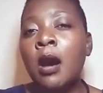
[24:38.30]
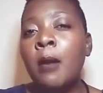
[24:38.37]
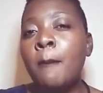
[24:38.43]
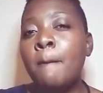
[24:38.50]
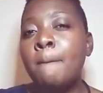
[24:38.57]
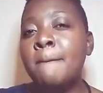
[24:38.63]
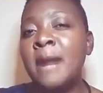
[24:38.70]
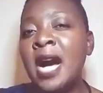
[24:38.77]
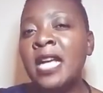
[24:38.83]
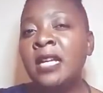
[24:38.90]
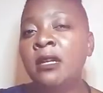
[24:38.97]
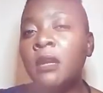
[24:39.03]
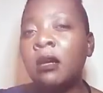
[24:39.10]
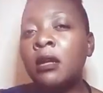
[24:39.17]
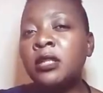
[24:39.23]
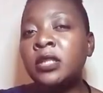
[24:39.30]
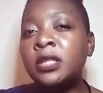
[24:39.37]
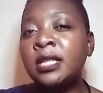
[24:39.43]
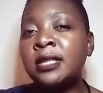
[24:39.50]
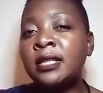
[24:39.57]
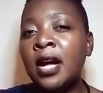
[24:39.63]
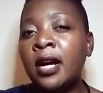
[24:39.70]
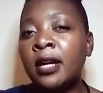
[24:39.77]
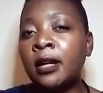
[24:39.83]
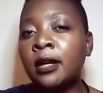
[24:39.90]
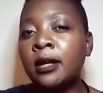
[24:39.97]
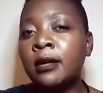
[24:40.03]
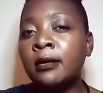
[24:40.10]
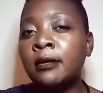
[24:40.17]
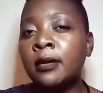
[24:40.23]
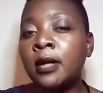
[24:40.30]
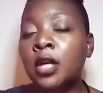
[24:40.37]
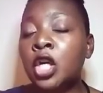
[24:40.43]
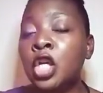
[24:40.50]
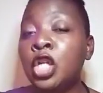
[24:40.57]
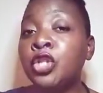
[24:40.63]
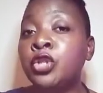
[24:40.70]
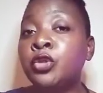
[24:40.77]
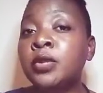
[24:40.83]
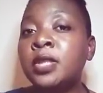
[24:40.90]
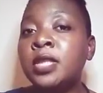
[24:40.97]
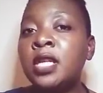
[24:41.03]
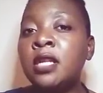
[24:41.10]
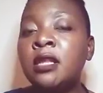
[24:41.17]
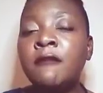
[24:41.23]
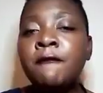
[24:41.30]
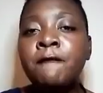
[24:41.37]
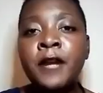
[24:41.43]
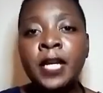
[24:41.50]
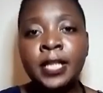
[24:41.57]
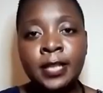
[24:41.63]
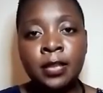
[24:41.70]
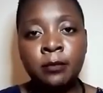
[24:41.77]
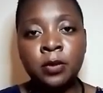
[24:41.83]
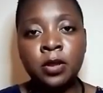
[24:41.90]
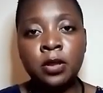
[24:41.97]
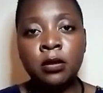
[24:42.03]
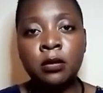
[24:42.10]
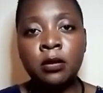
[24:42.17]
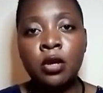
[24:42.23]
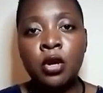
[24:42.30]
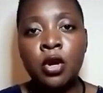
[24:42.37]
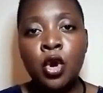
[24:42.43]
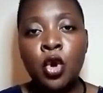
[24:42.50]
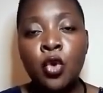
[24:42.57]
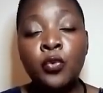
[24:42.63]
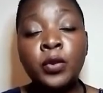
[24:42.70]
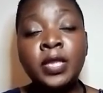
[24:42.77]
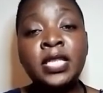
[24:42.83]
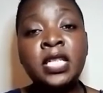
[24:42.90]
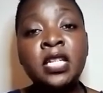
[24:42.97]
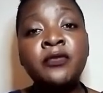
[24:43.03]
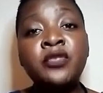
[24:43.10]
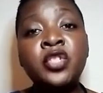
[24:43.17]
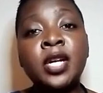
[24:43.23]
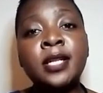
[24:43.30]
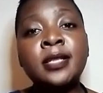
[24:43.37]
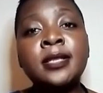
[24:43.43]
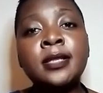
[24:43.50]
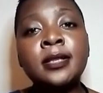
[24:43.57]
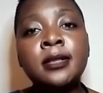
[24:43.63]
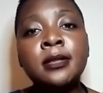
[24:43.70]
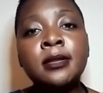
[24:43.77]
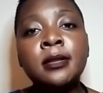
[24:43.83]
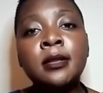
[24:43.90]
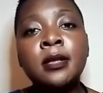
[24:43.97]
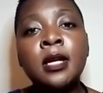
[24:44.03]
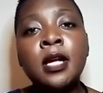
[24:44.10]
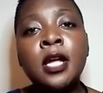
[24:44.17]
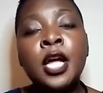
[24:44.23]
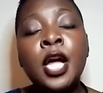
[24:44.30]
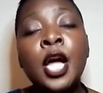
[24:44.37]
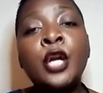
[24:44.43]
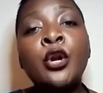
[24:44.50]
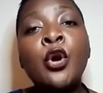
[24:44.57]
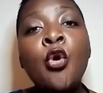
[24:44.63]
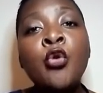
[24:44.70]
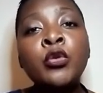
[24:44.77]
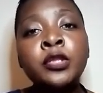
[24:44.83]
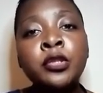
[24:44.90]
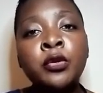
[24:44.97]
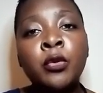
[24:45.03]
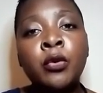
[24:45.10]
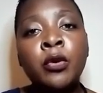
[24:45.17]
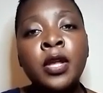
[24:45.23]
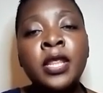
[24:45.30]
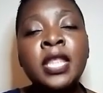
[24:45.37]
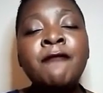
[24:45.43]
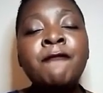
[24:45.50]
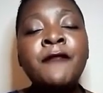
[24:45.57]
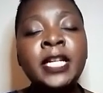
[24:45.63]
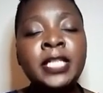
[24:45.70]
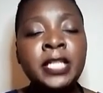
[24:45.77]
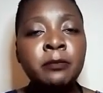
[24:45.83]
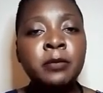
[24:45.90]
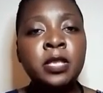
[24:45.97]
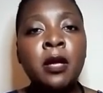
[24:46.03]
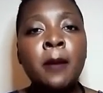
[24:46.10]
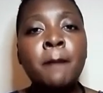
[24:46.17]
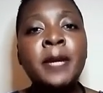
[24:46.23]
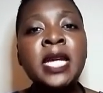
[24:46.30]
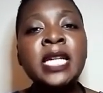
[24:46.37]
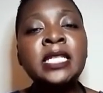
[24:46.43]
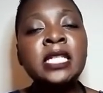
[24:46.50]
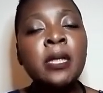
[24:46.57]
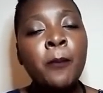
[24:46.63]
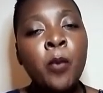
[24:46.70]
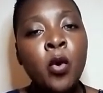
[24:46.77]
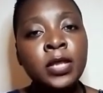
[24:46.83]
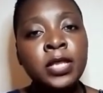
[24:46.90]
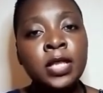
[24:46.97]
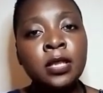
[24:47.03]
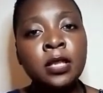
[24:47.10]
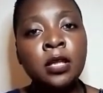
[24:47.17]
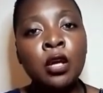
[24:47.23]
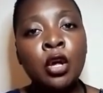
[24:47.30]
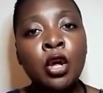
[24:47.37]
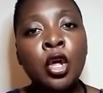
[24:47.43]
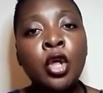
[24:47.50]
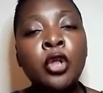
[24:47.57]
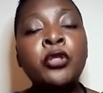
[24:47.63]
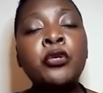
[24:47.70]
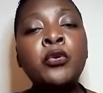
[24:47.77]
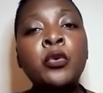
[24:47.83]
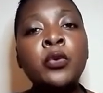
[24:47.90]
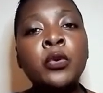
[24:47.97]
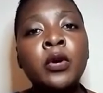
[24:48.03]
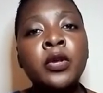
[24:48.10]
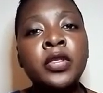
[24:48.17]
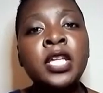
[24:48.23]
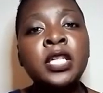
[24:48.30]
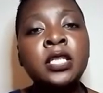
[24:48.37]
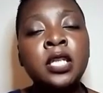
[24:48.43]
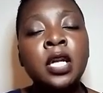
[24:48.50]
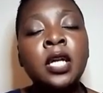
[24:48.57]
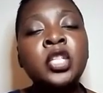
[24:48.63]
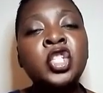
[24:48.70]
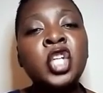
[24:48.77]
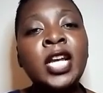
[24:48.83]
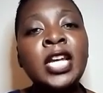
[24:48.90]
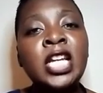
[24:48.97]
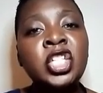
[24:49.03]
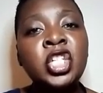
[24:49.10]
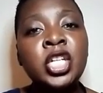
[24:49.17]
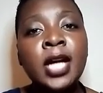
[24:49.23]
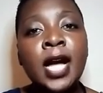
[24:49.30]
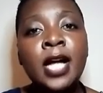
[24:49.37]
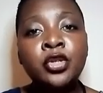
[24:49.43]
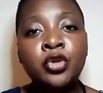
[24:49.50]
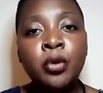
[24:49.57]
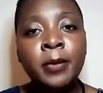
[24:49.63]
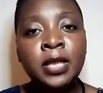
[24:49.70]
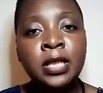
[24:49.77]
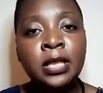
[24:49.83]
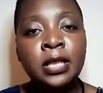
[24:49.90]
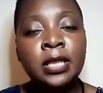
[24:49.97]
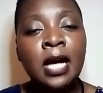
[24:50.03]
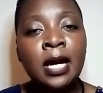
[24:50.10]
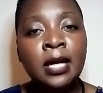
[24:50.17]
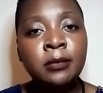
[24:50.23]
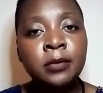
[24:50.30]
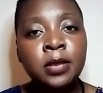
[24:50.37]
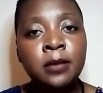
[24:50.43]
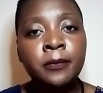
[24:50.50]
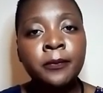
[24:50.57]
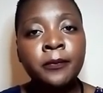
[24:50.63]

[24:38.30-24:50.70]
My desire is to see the victims receive justice and also the victims being supported through these challenging and traumatic times.